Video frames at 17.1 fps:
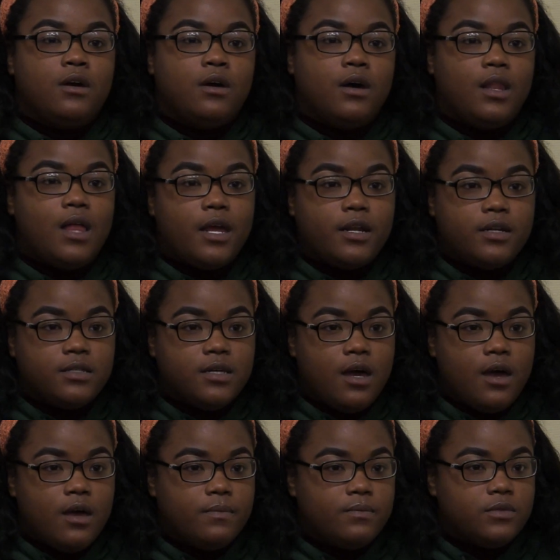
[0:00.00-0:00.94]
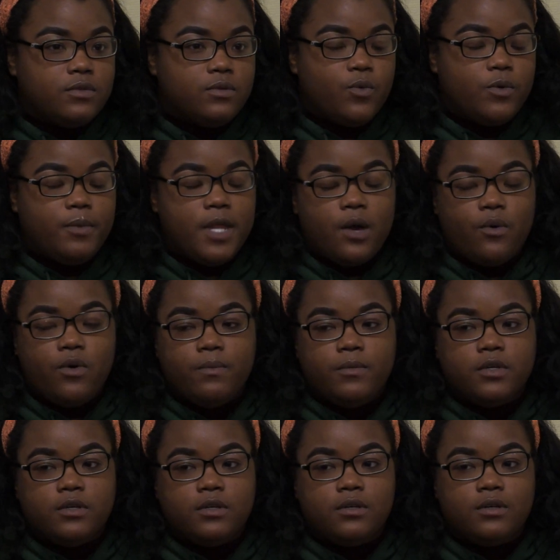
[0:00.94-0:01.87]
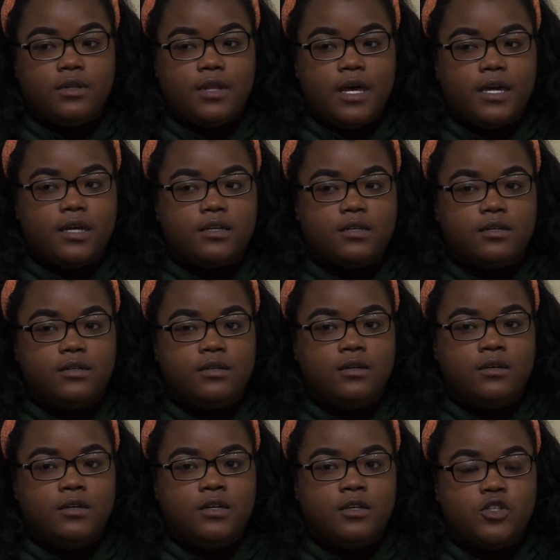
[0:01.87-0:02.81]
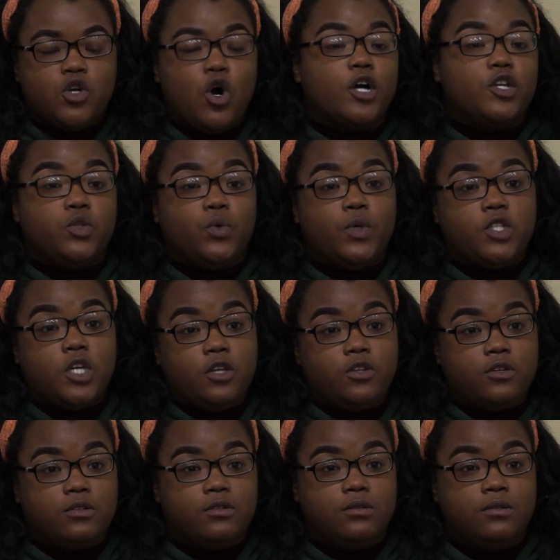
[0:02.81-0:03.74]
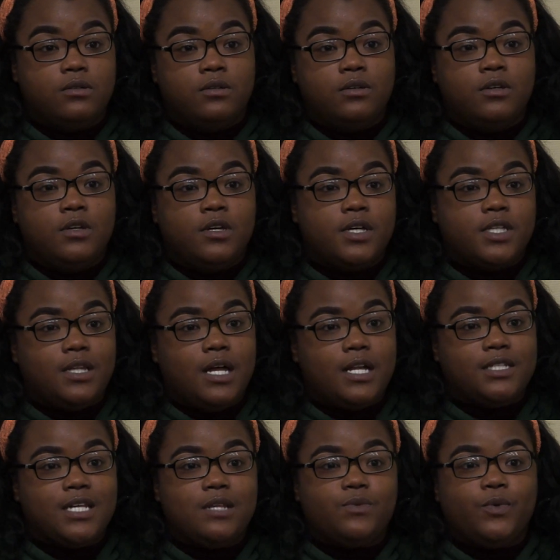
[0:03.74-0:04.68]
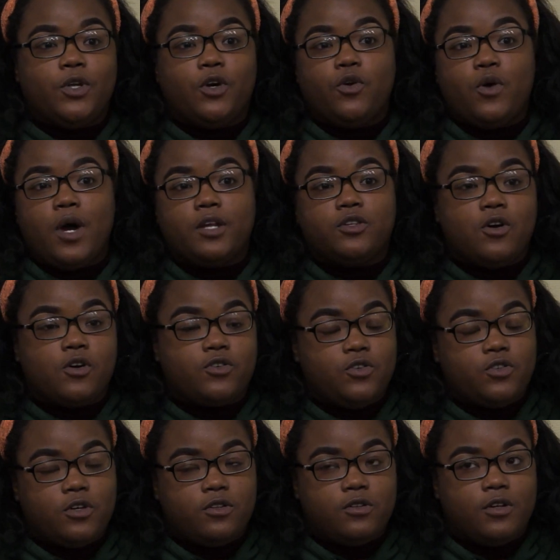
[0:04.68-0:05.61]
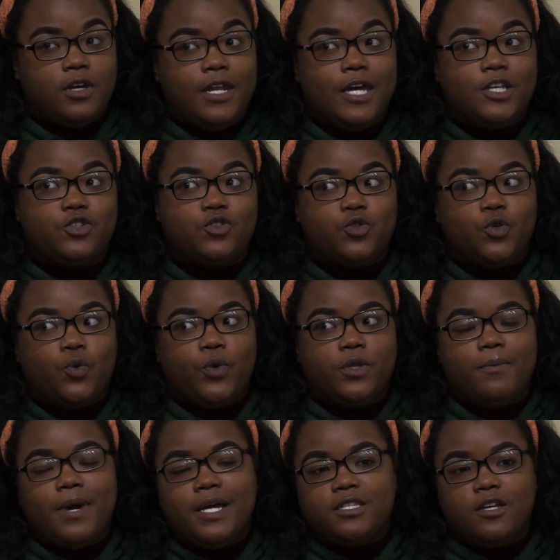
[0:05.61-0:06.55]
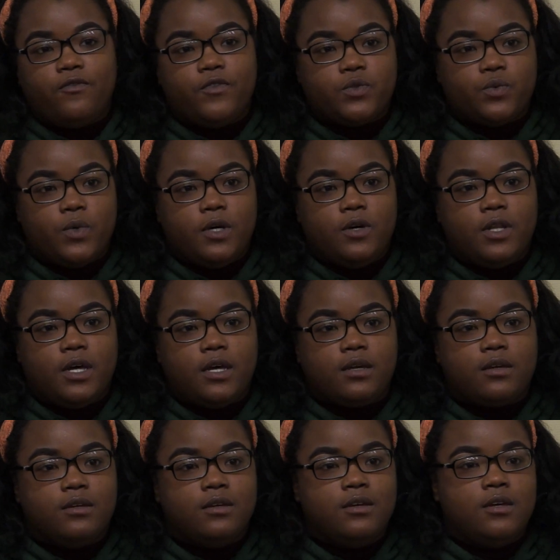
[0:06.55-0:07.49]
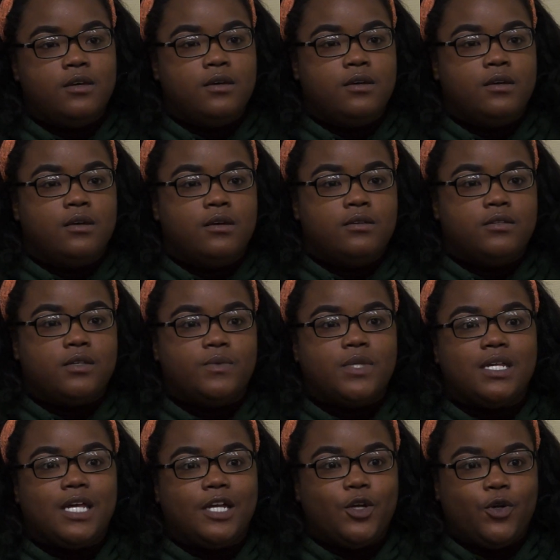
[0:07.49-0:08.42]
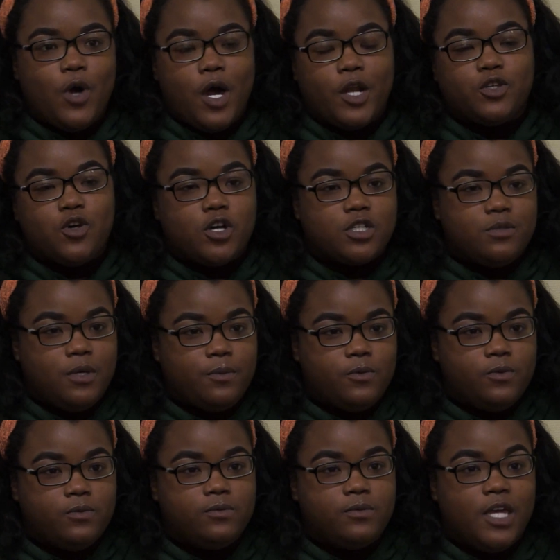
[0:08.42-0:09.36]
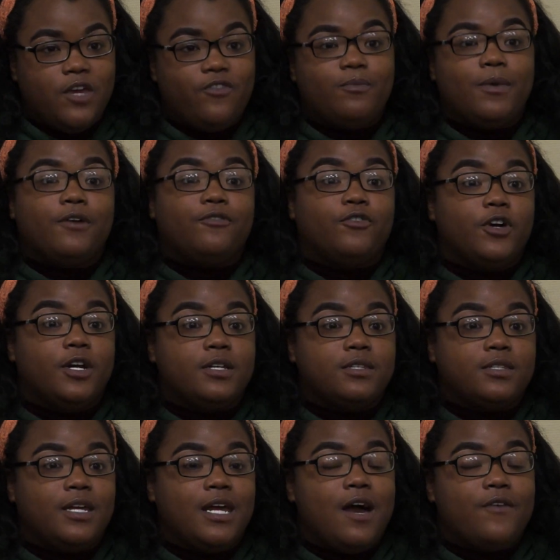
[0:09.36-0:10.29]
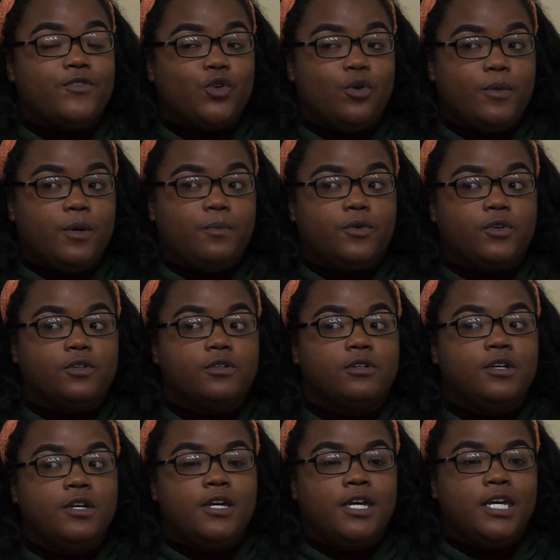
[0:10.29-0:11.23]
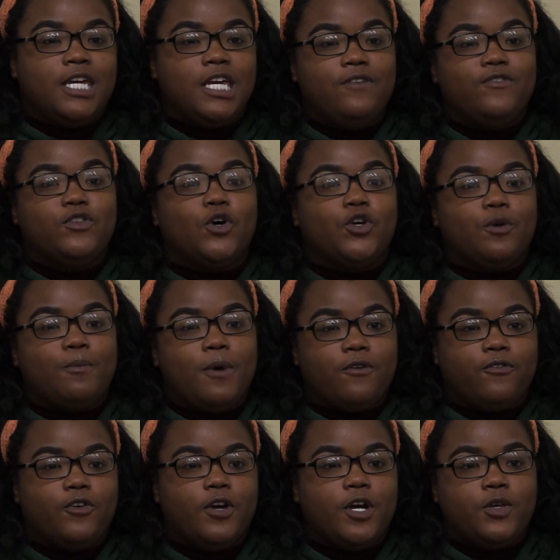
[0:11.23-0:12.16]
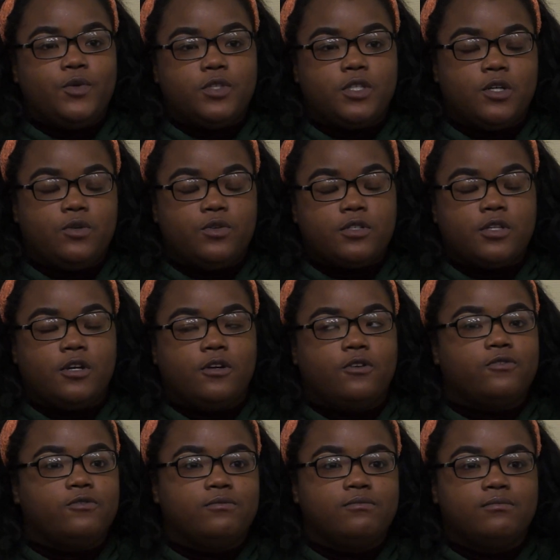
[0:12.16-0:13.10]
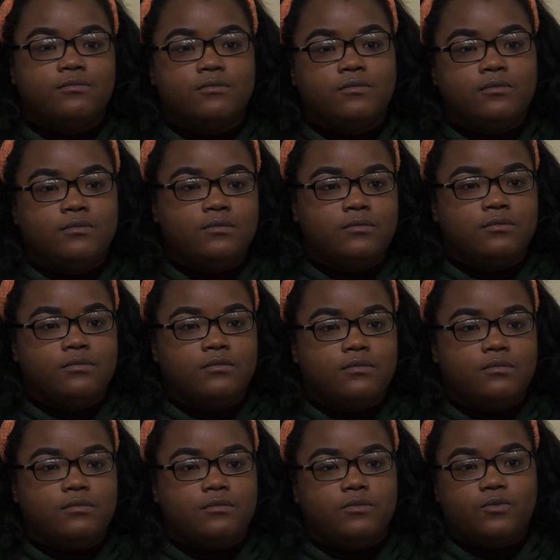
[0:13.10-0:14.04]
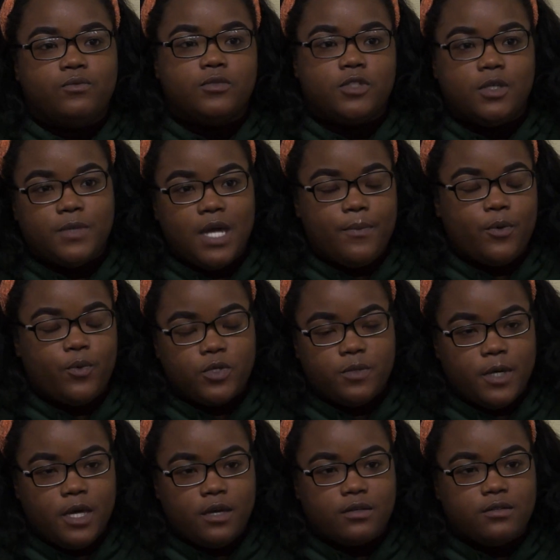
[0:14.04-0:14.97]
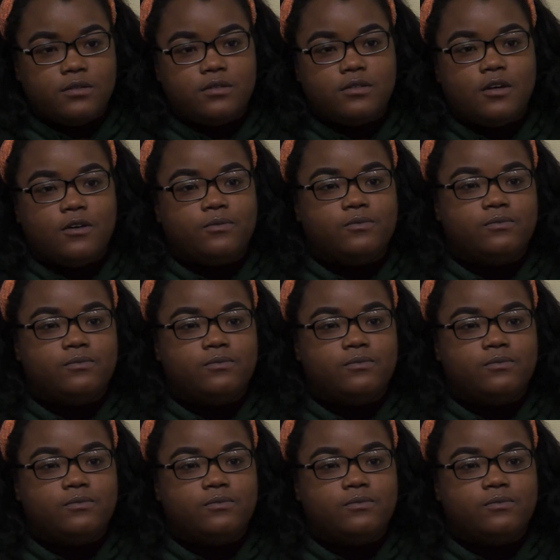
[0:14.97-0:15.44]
a lot of times with black women, like talking to each other. Because a lot of times we don't know how to talk to each other. And that's true with myself as well. Like, sometimes I don't know how to talk to people, even my friends. I have to remember, even though you're my friend, you still deserve some type of respect. So